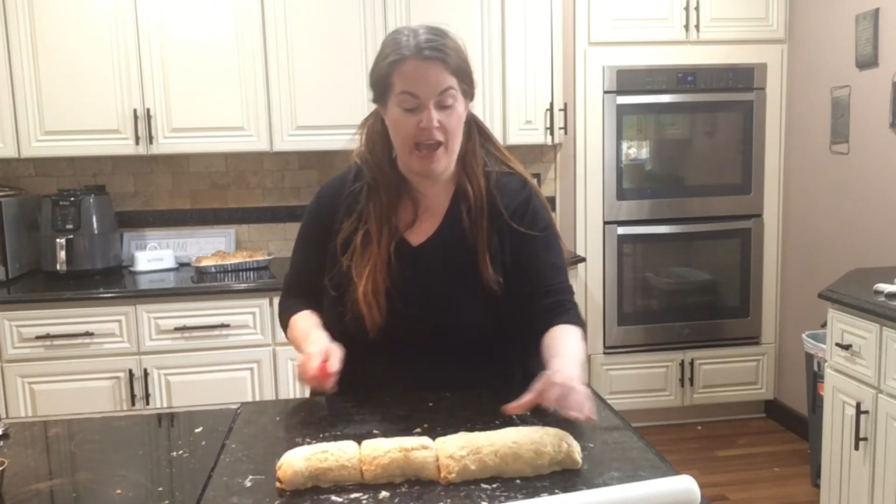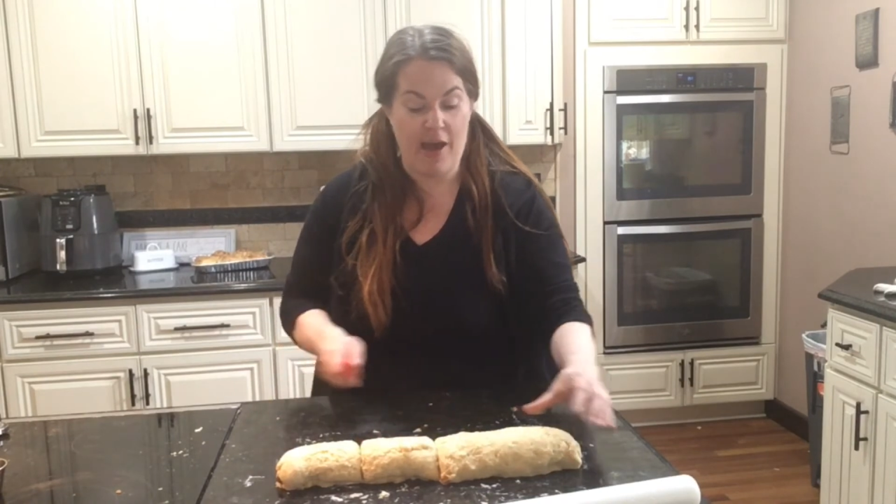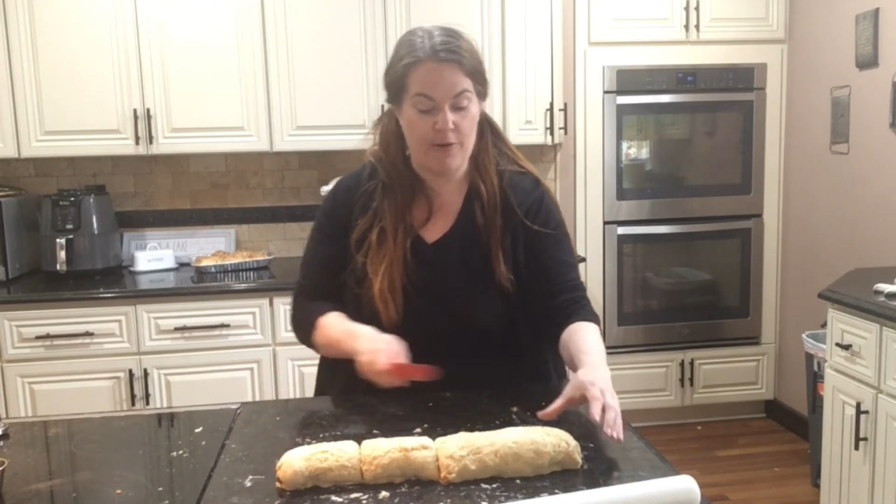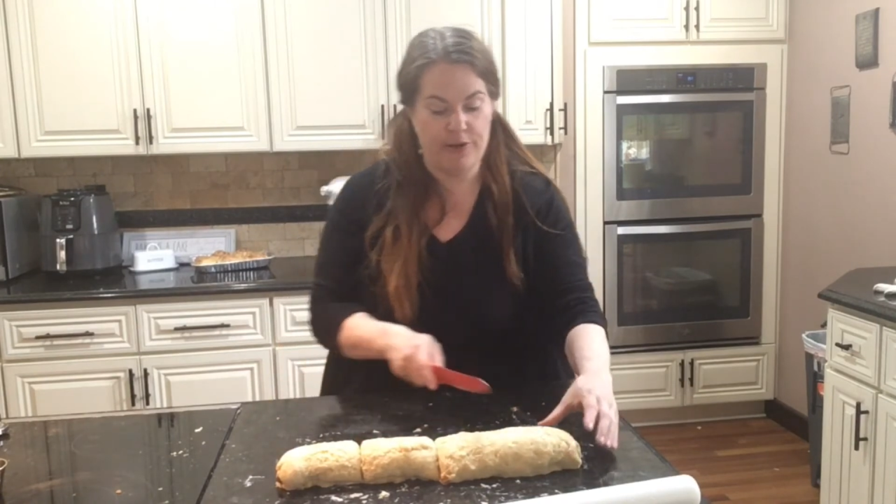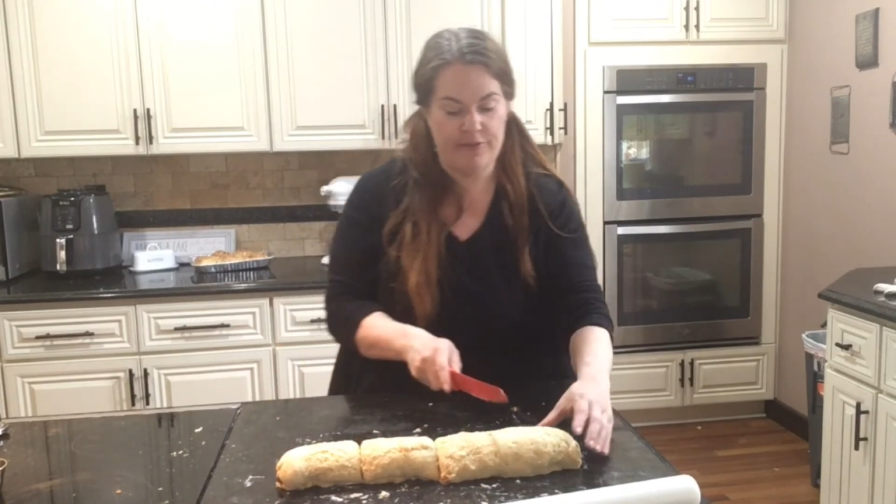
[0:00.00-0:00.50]

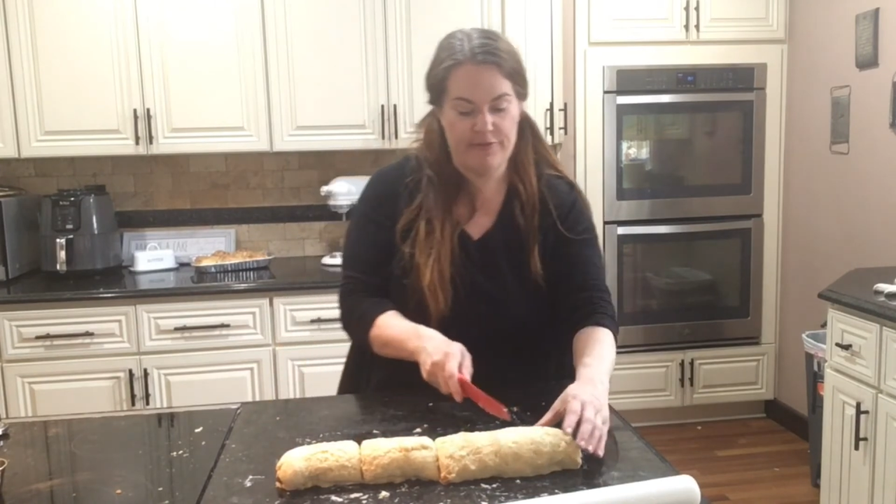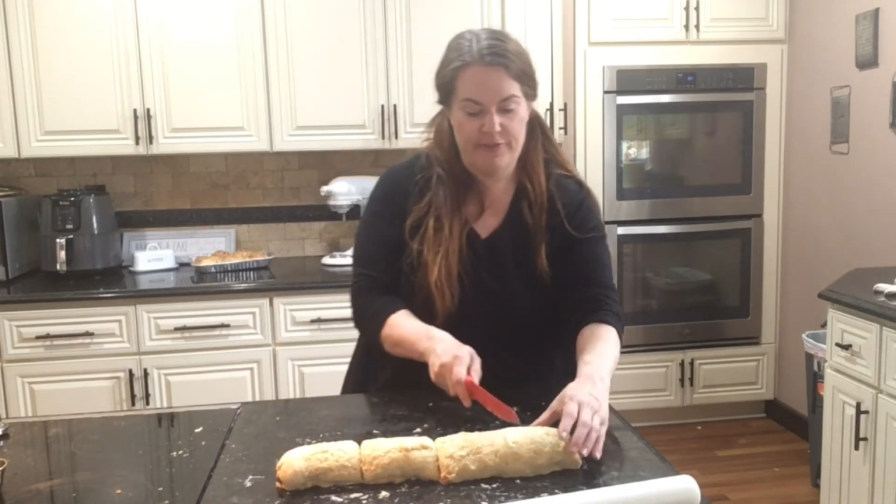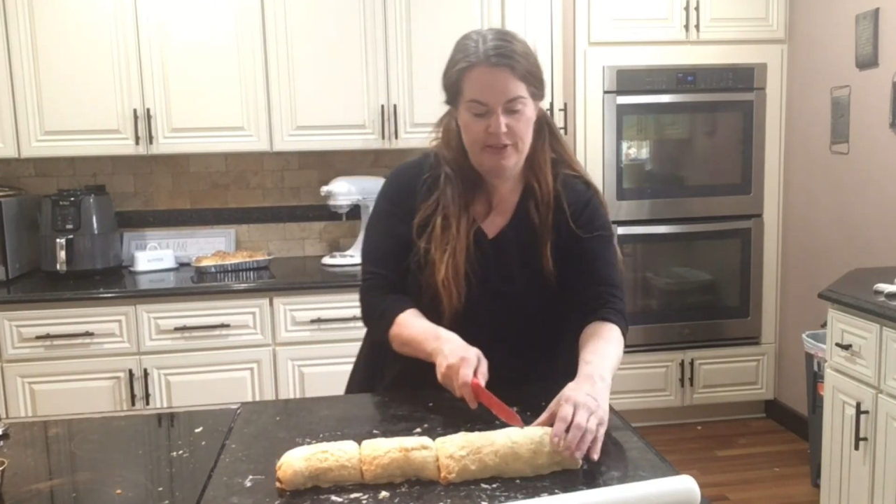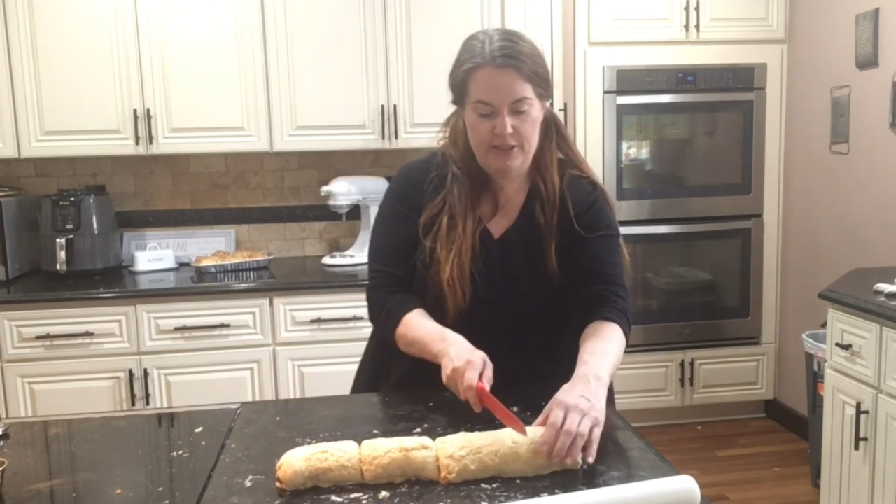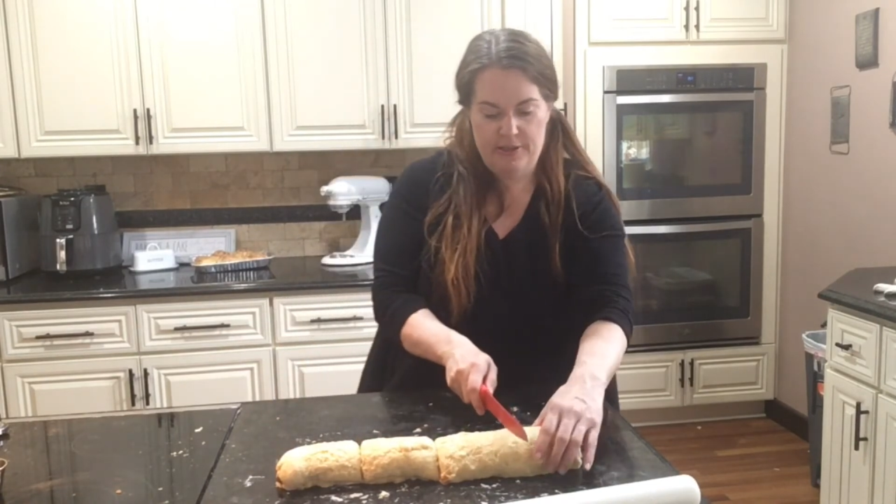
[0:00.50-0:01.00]
out
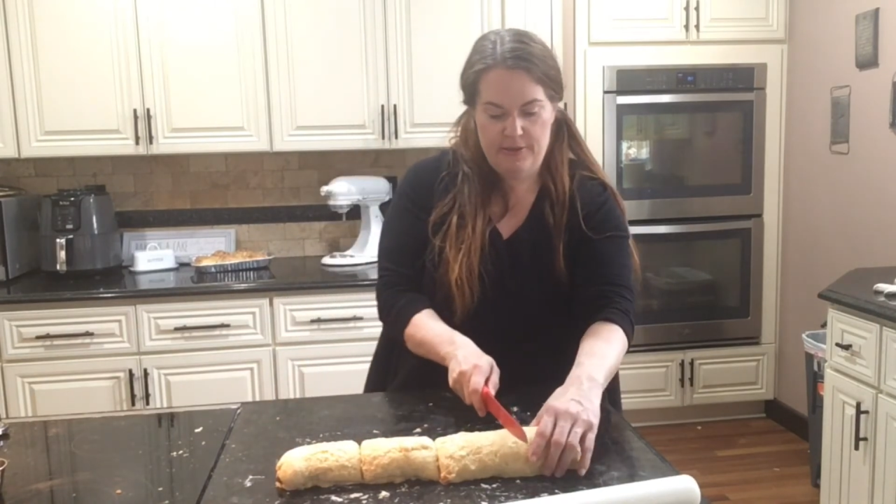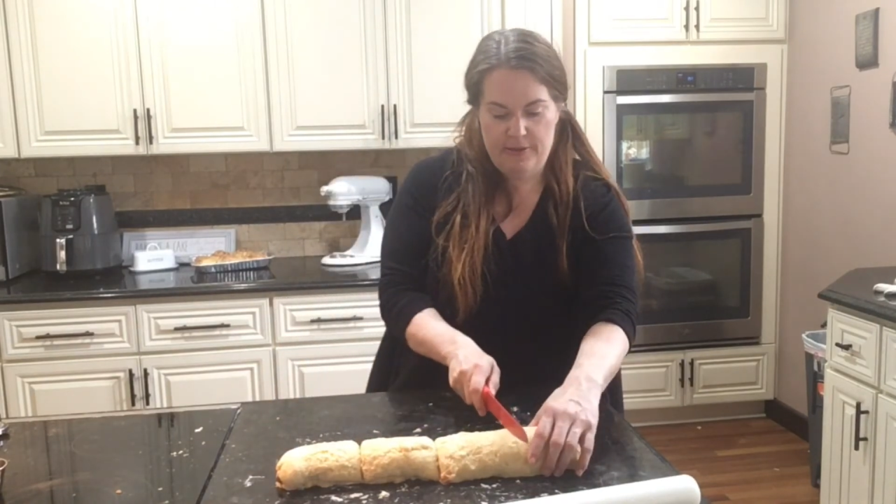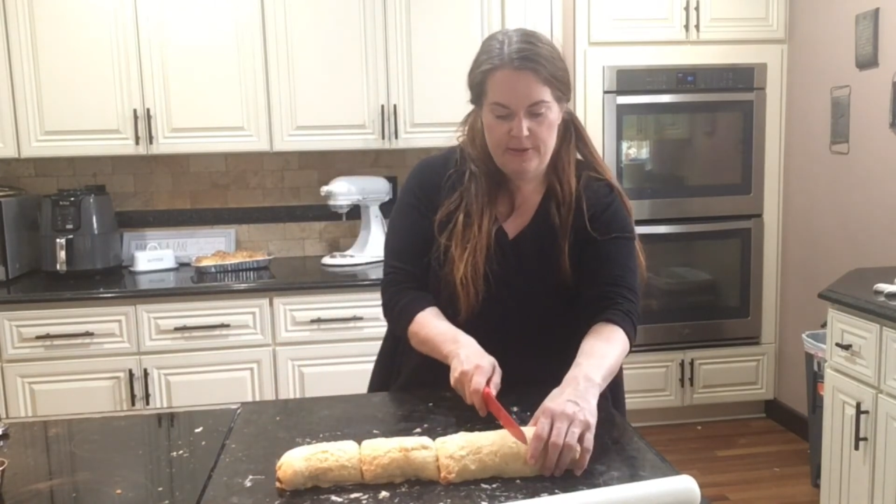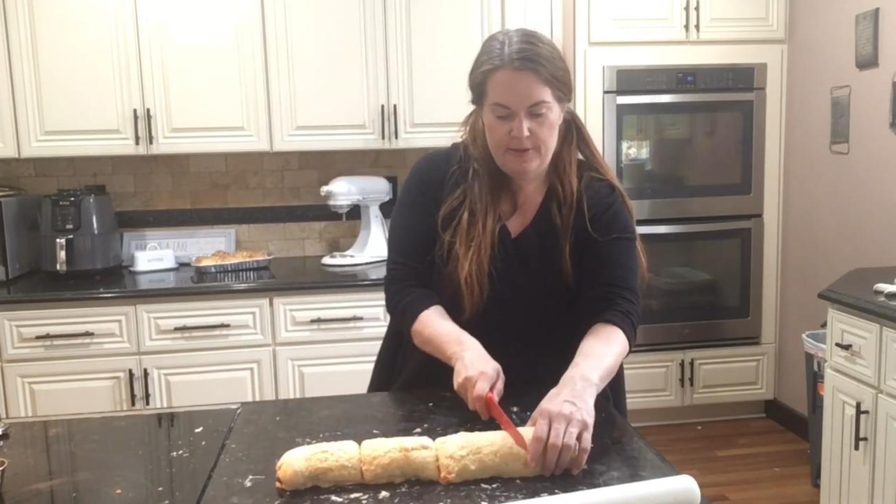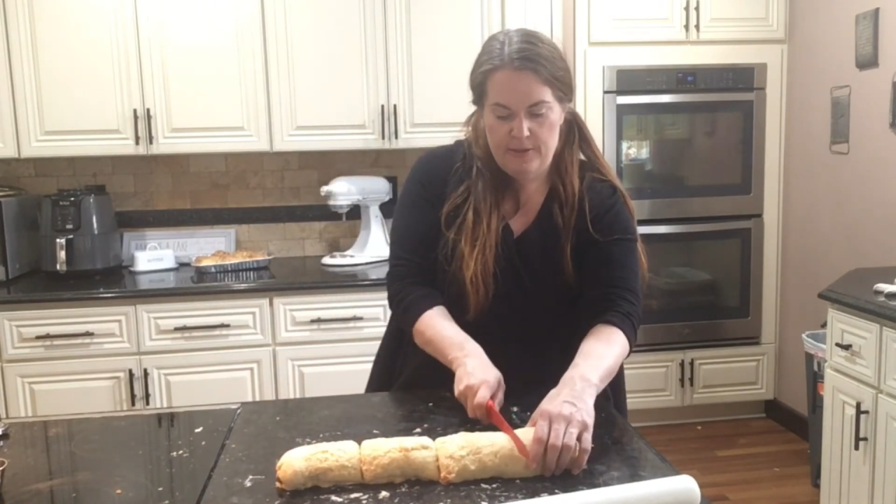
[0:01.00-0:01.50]

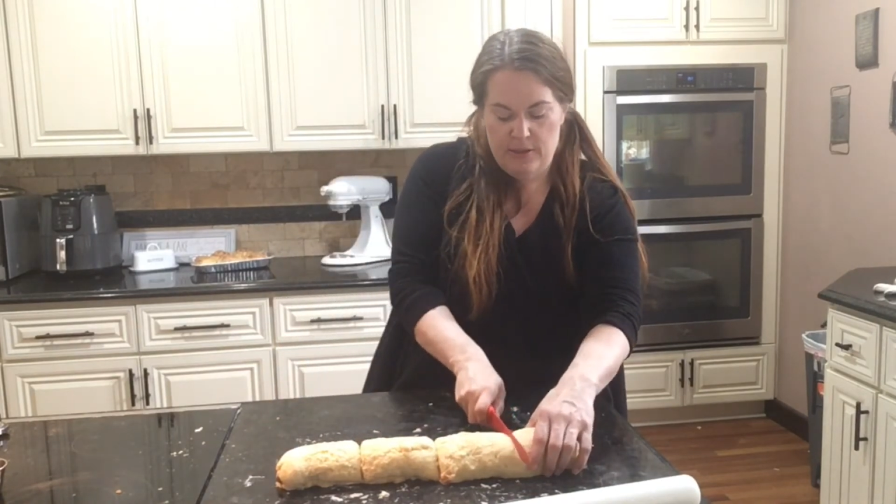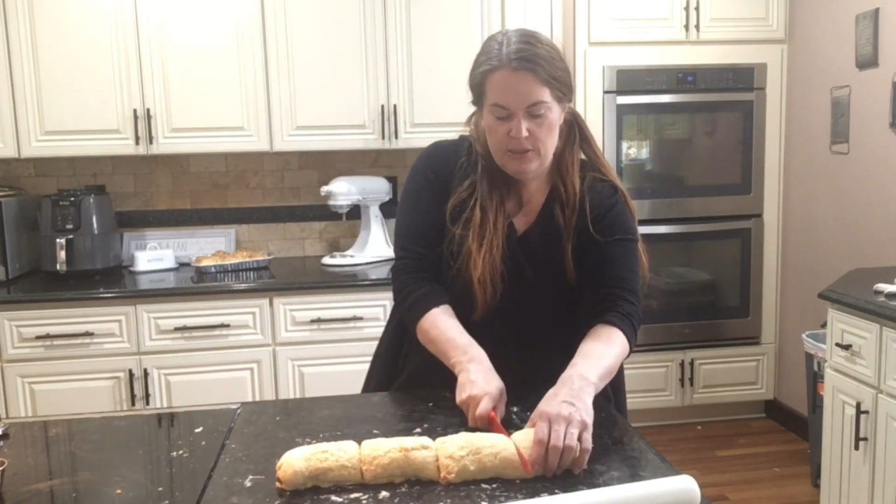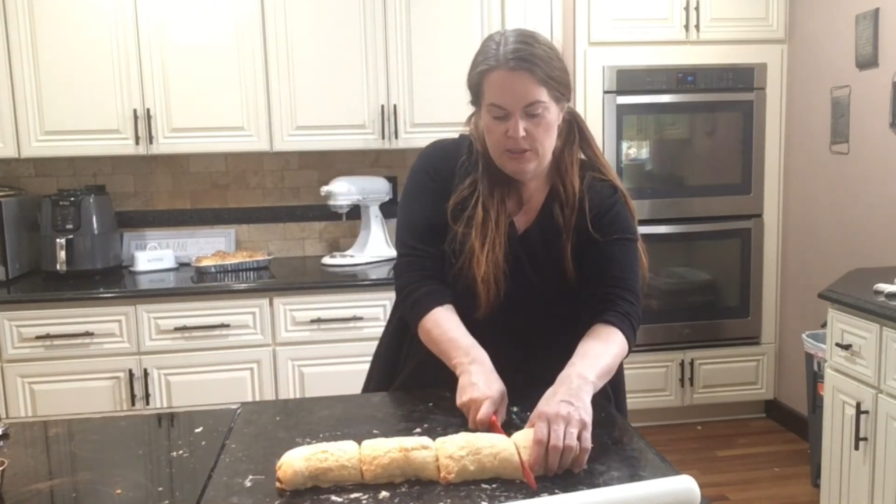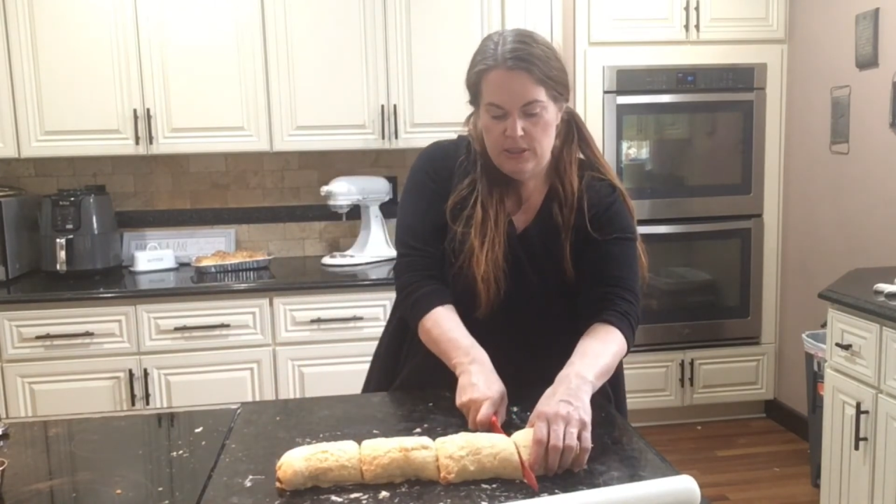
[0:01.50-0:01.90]
of.